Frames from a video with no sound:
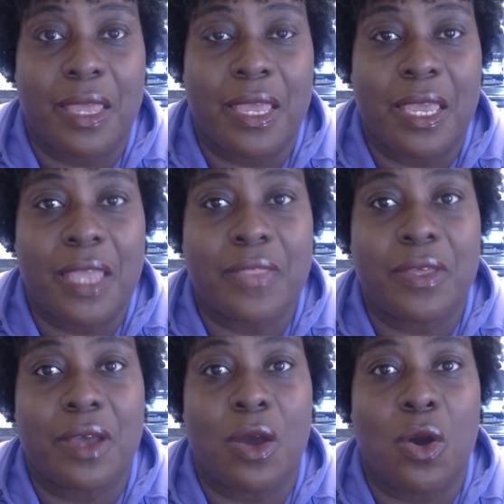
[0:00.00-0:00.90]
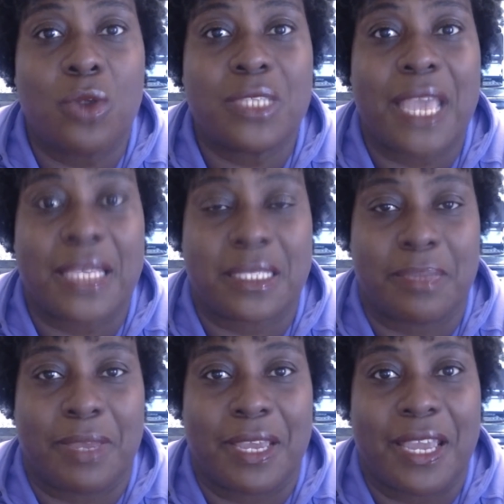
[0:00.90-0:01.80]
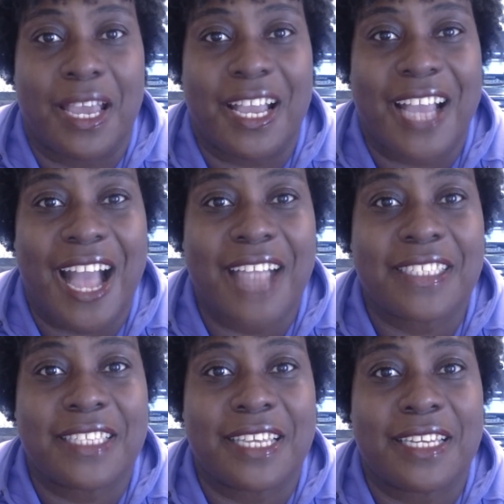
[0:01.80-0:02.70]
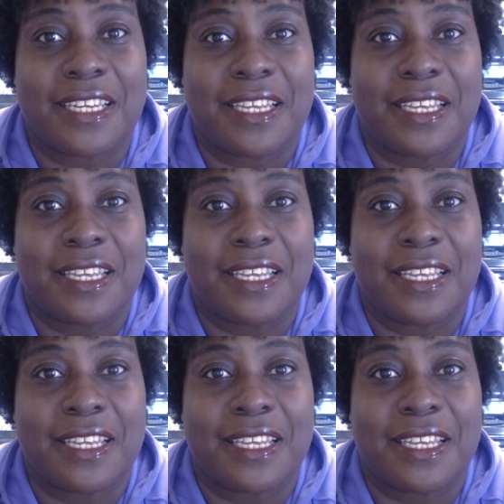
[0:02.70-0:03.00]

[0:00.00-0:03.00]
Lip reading: In the Old Testament, God sent